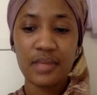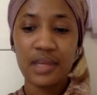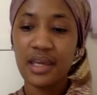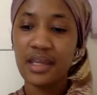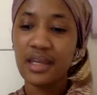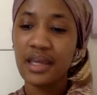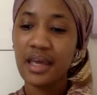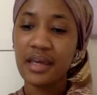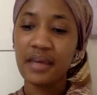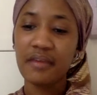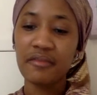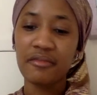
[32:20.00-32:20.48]

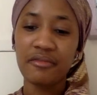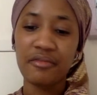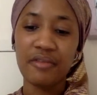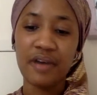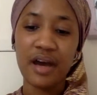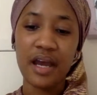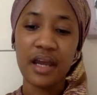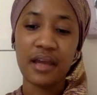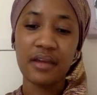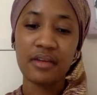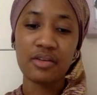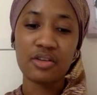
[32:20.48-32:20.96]
And I can
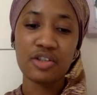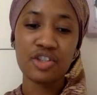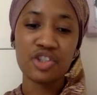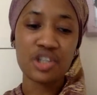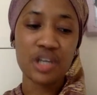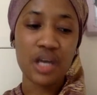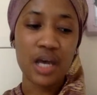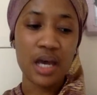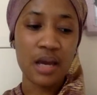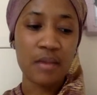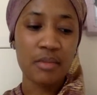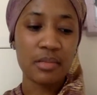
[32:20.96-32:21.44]
find a
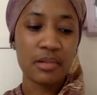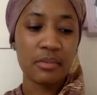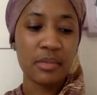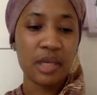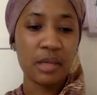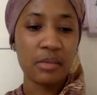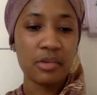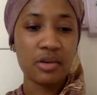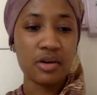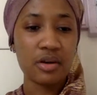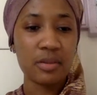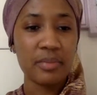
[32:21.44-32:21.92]
job,
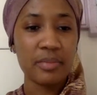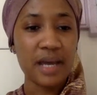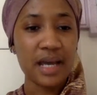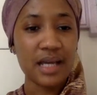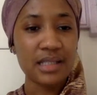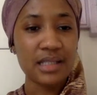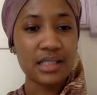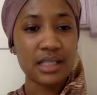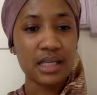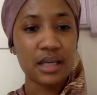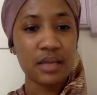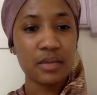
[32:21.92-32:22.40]
maybe a
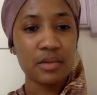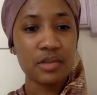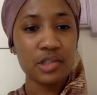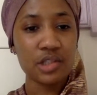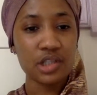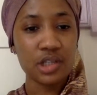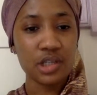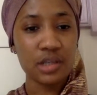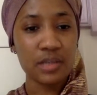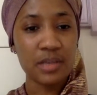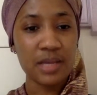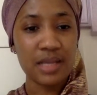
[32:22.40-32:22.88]
part-time
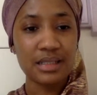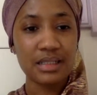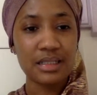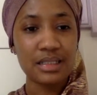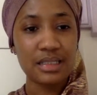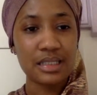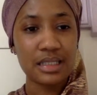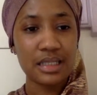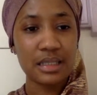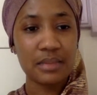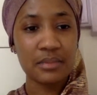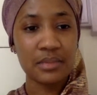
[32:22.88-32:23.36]
job at the
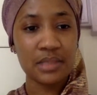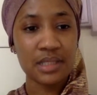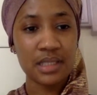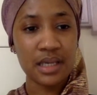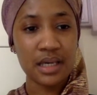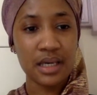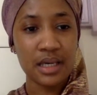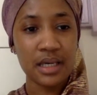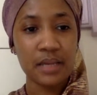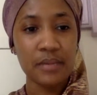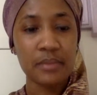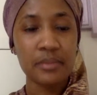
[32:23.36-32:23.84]
same
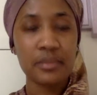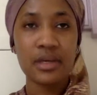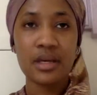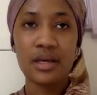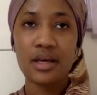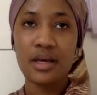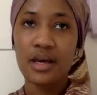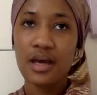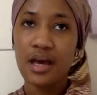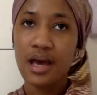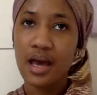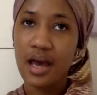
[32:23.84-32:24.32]
time
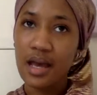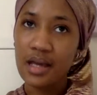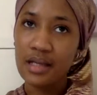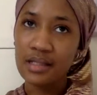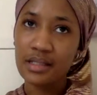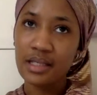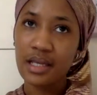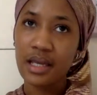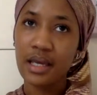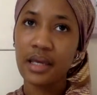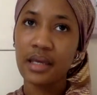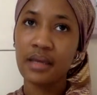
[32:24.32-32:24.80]

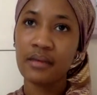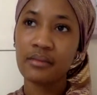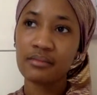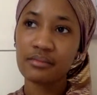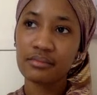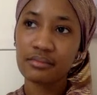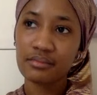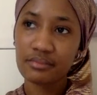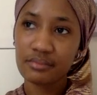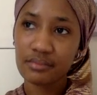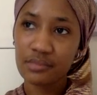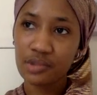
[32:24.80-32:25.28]
as I
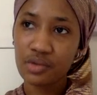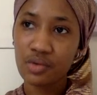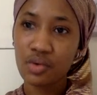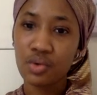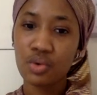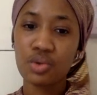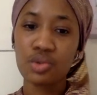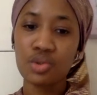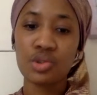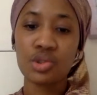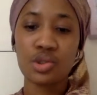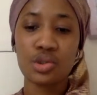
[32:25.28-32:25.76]

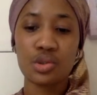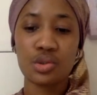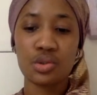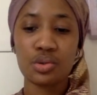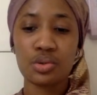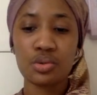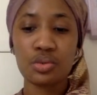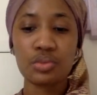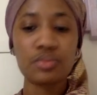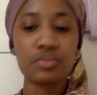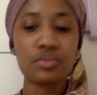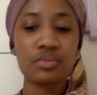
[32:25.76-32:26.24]
go to
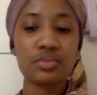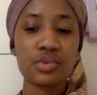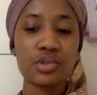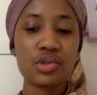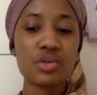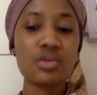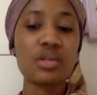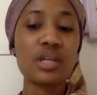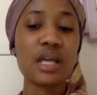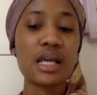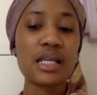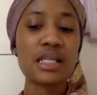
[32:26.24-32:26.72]
school.
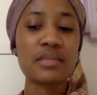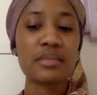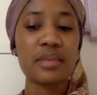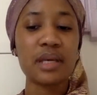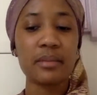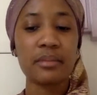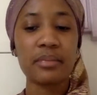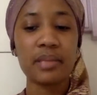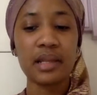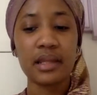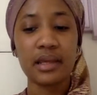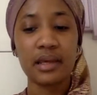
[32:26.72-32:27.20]
So that's
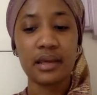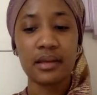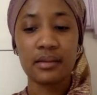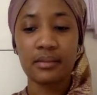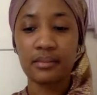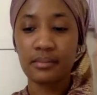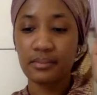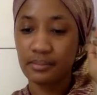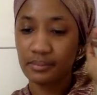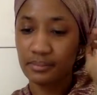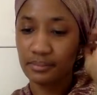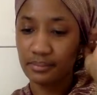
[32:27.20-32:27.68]
my
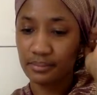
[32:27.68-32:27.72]
plan.